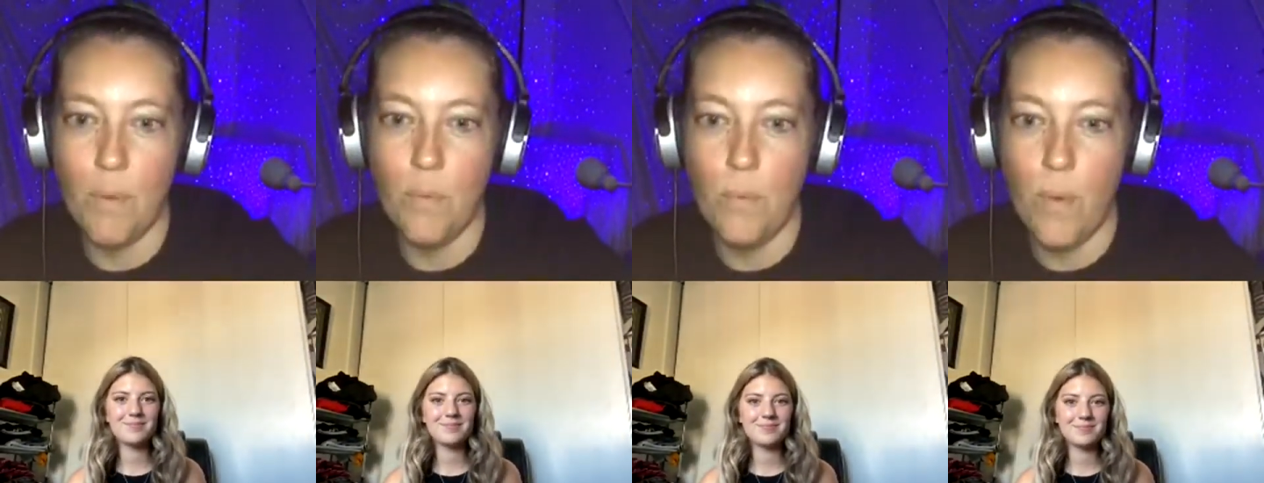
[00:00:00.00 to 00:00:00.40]

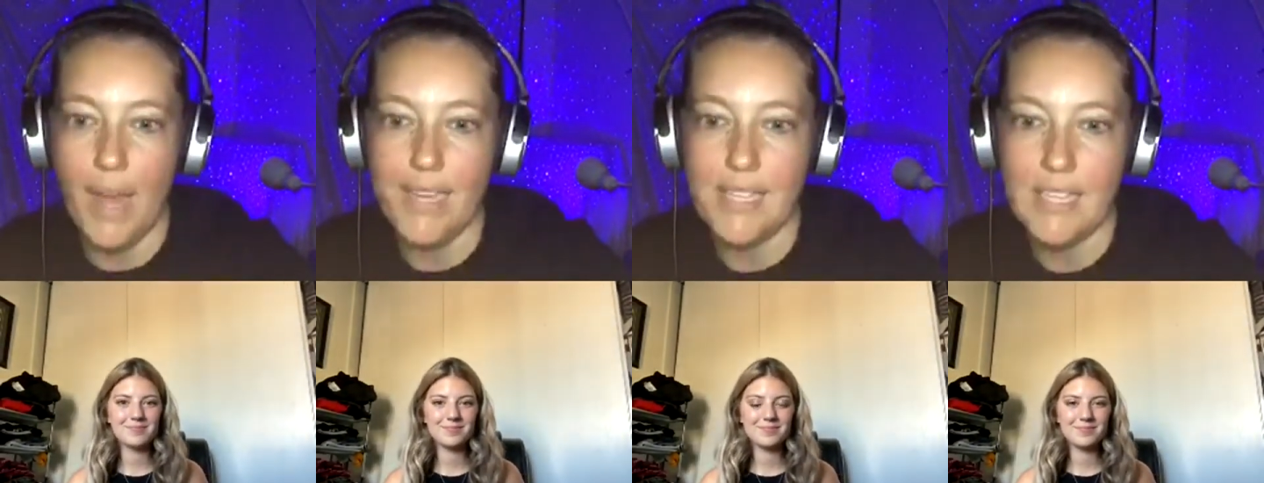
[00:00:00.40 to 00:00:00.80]

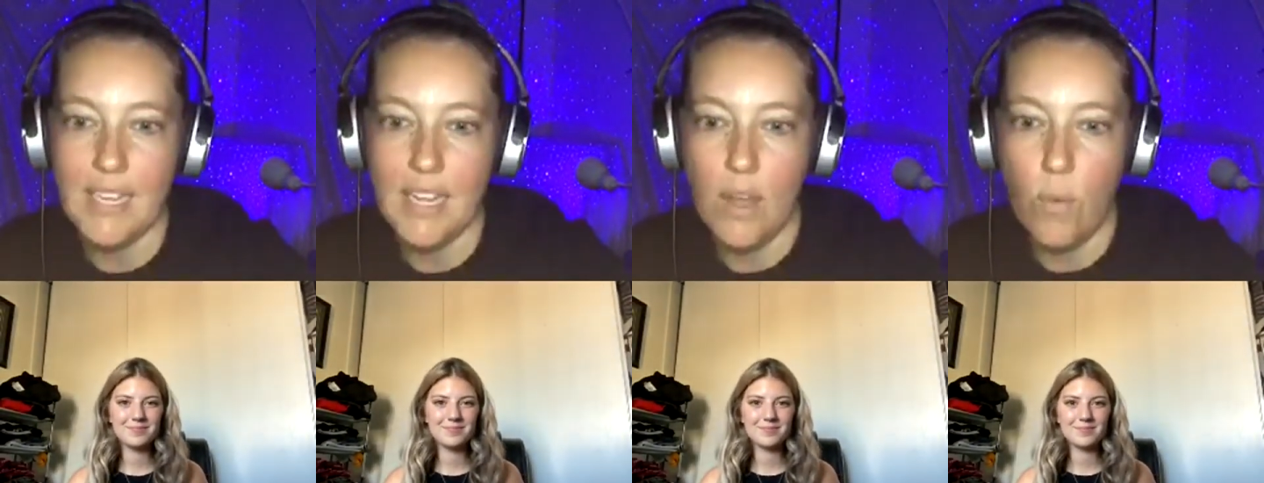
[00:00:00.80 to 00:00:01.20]
Speaker 1: What
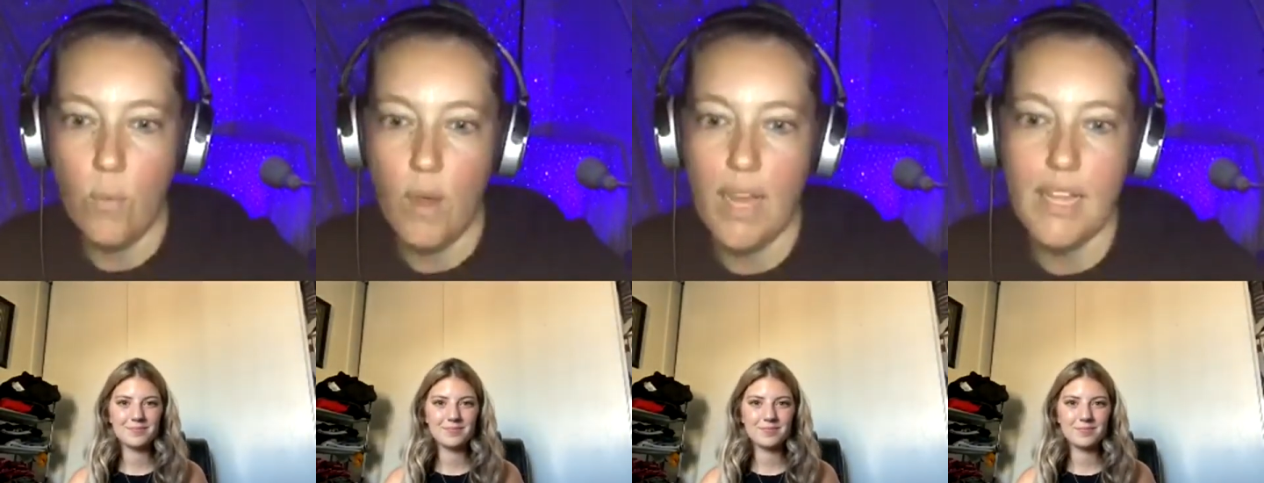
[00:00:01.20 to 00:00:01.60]

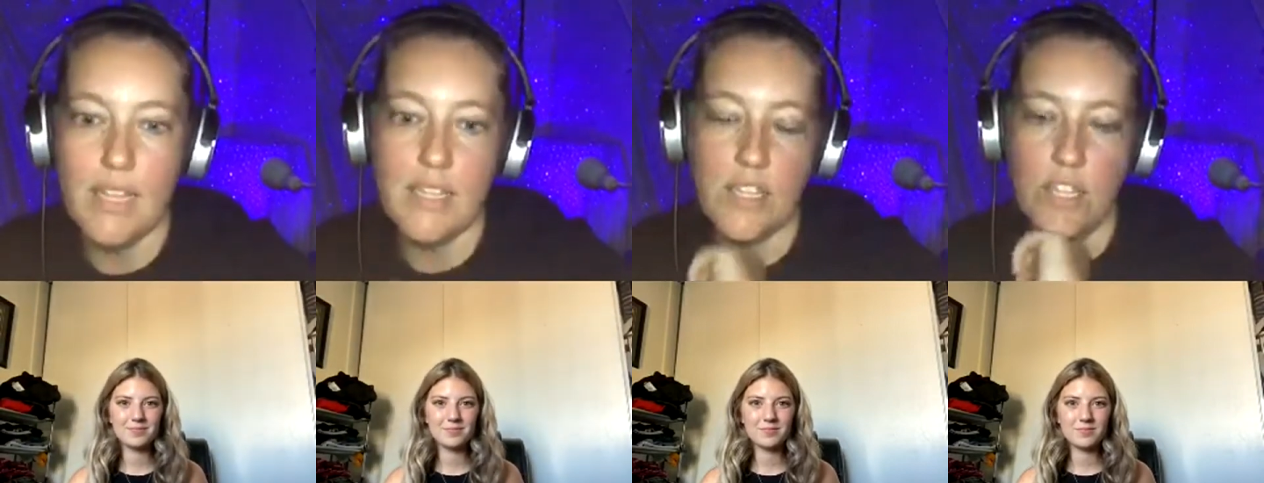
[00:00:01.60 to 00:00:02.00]

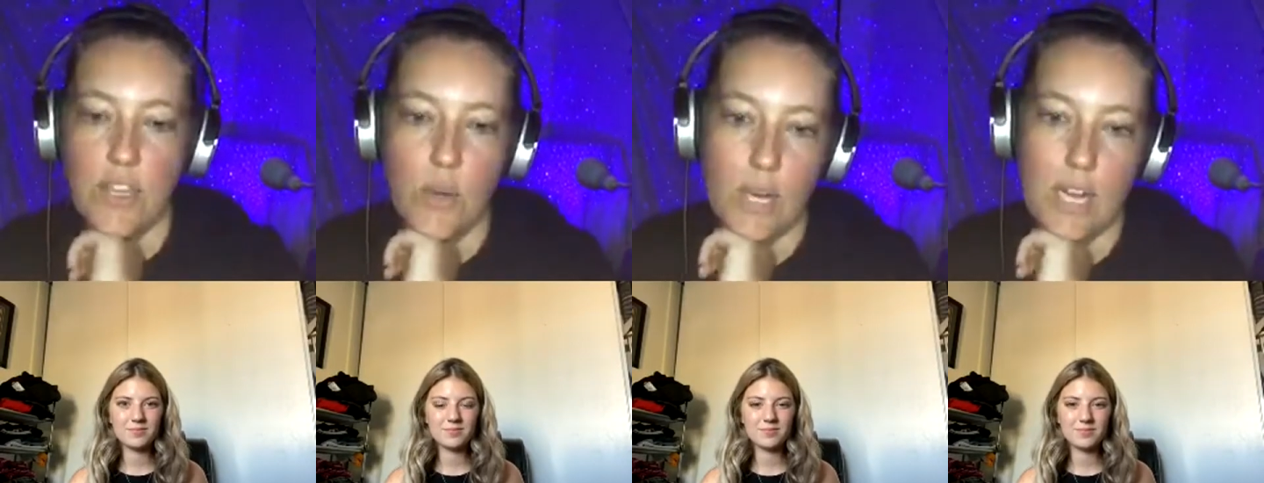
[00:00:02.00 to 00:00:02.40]
was
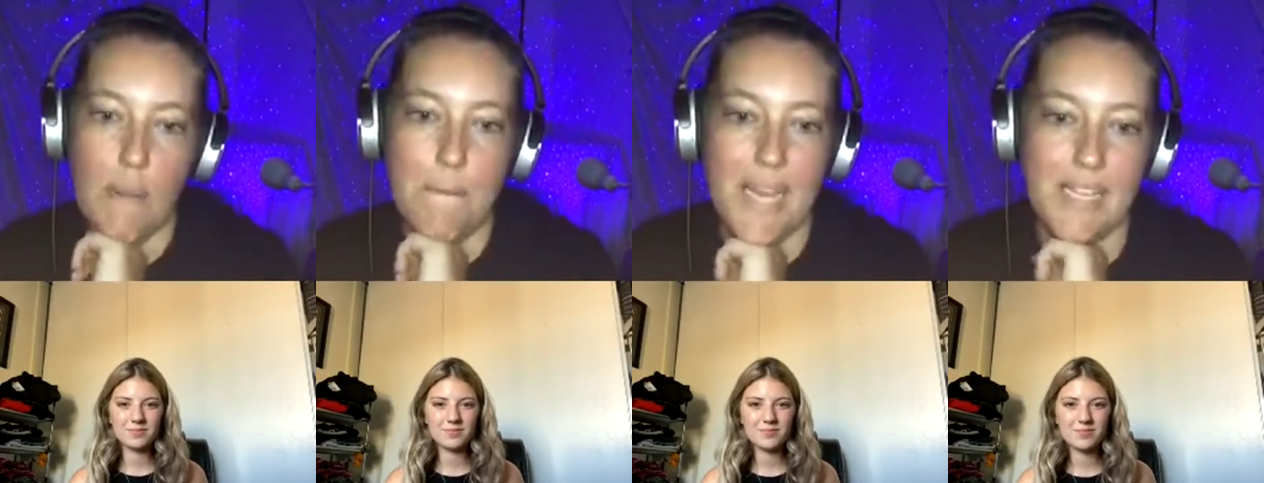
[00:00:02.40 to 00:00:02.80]
your
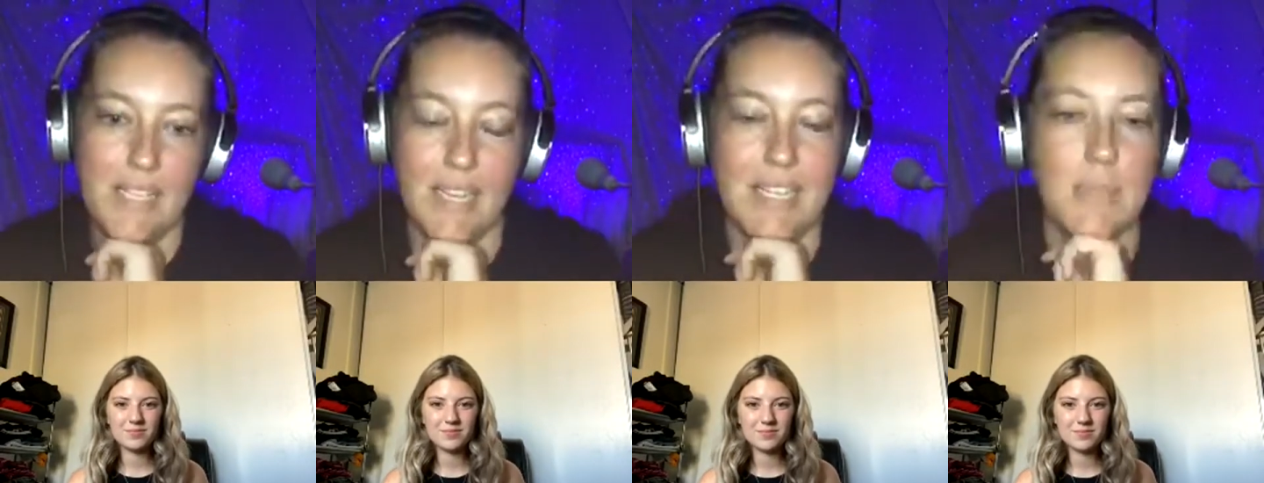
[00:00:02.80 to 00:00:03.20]
best
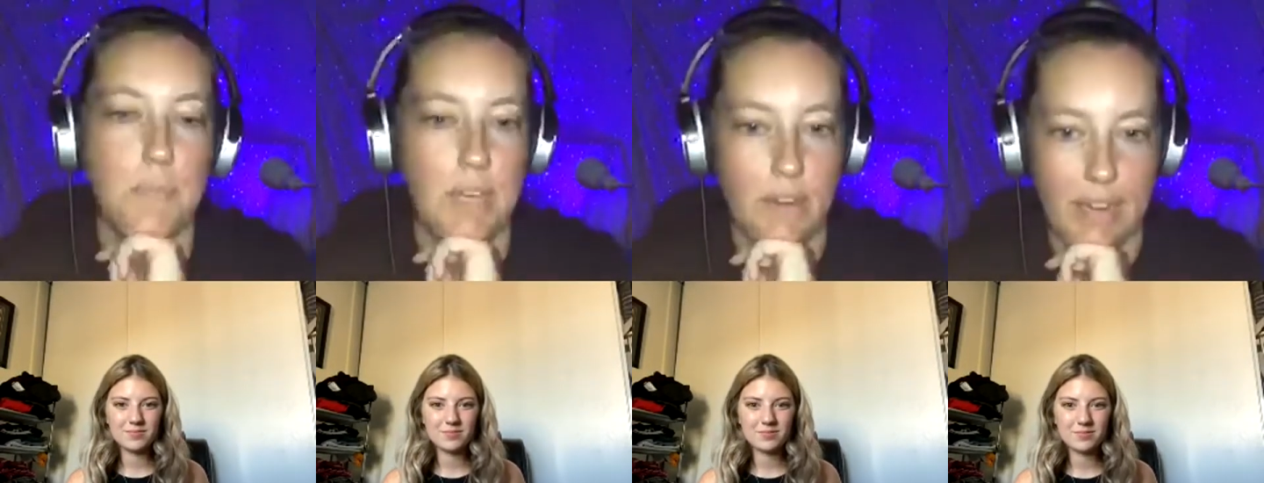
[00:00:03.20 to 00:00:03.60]

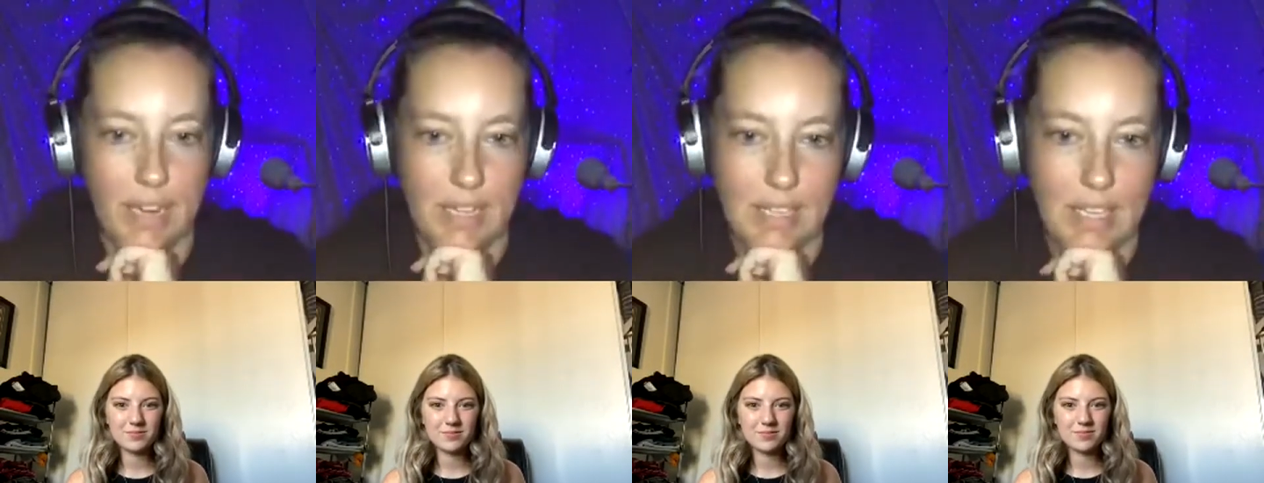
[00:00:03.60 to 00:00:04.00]

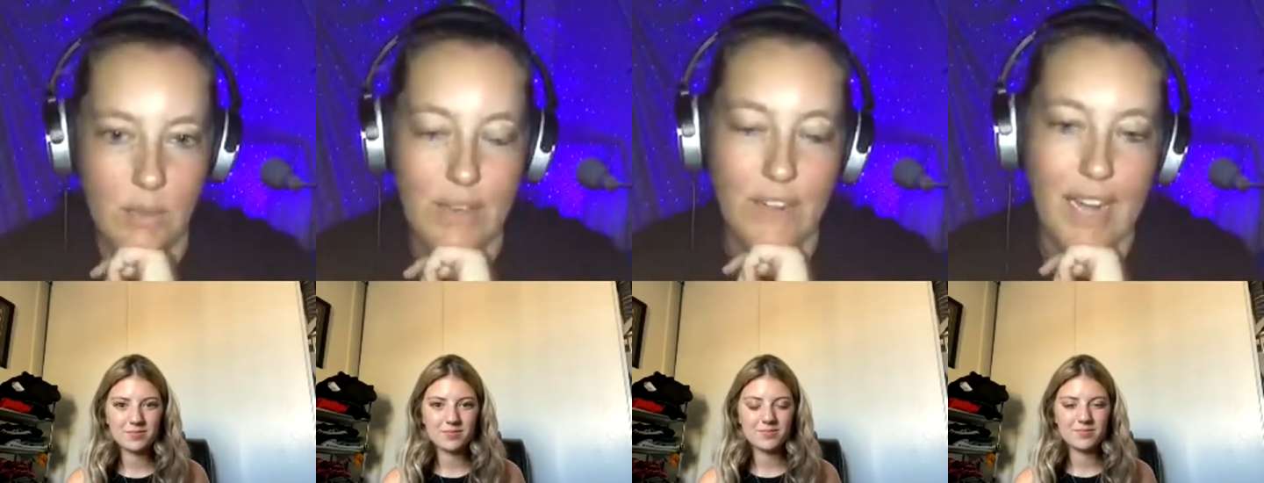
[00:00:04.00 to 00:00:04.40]
experience that you
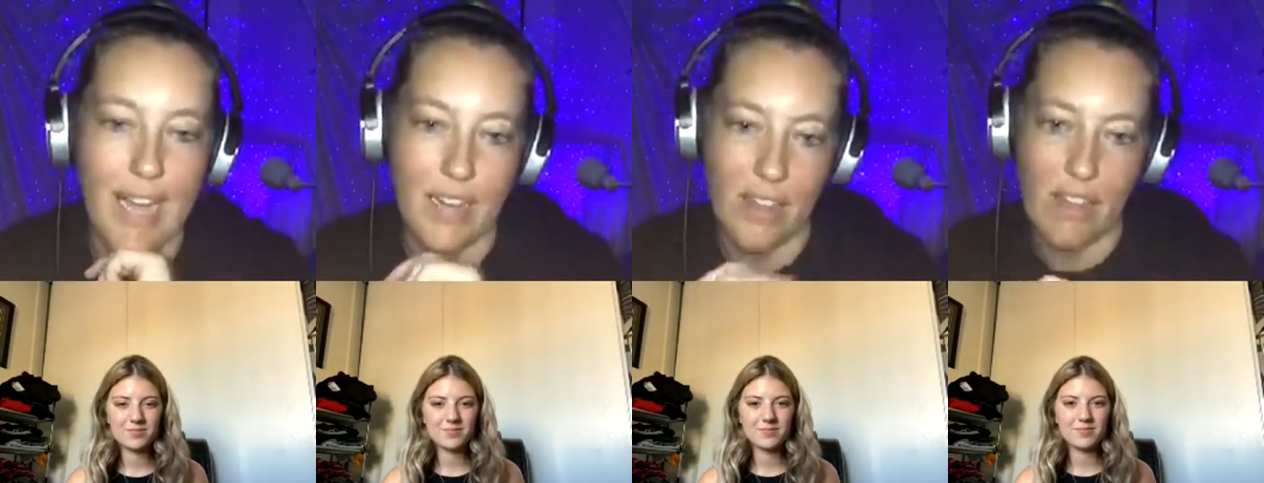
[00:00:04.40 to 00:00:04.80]
ever had
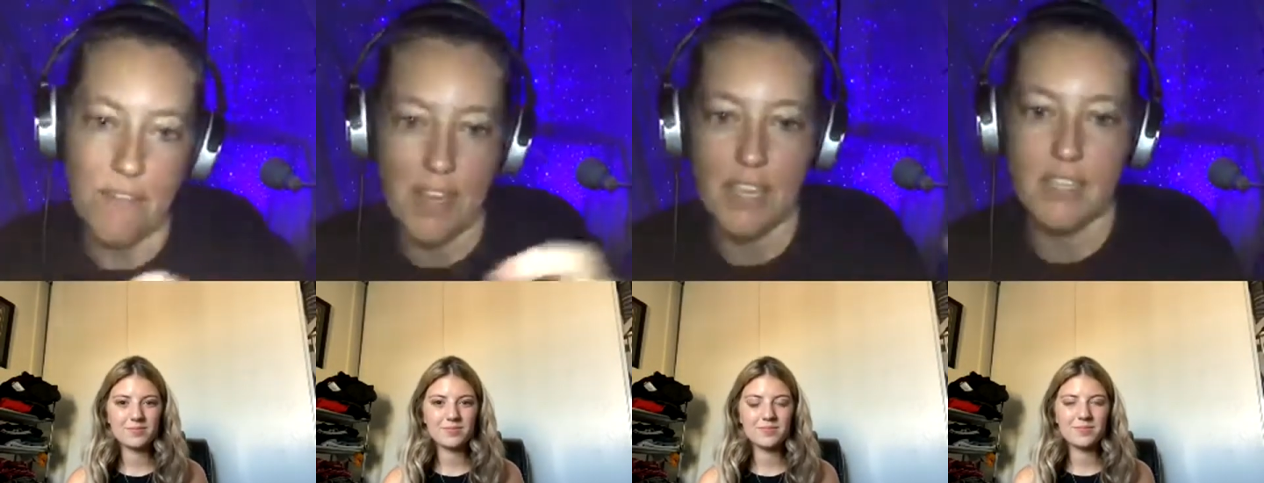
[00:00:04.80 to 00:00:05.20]
on the
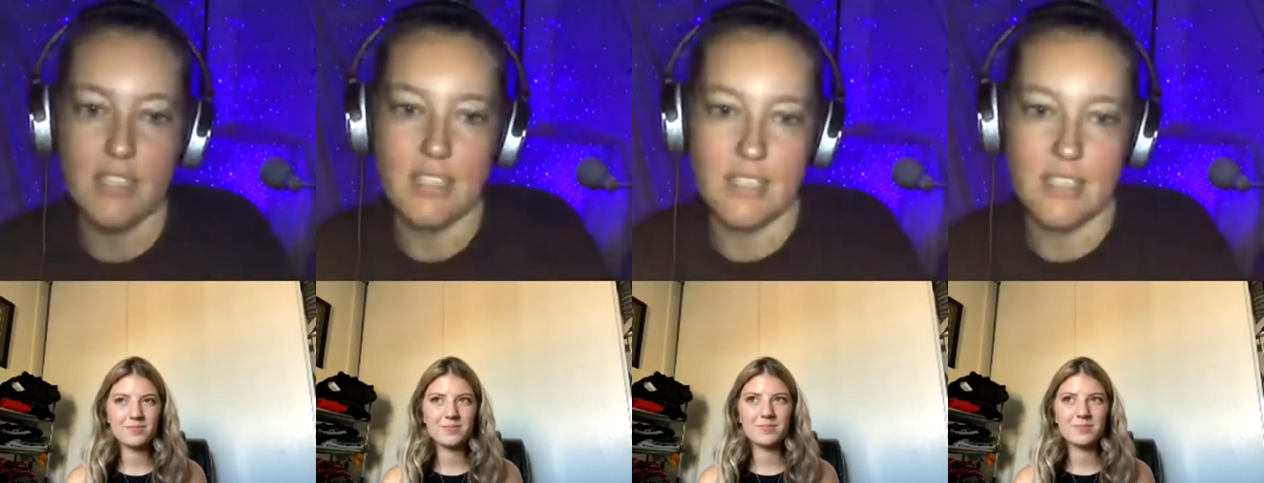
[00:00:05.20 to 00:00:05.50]
field?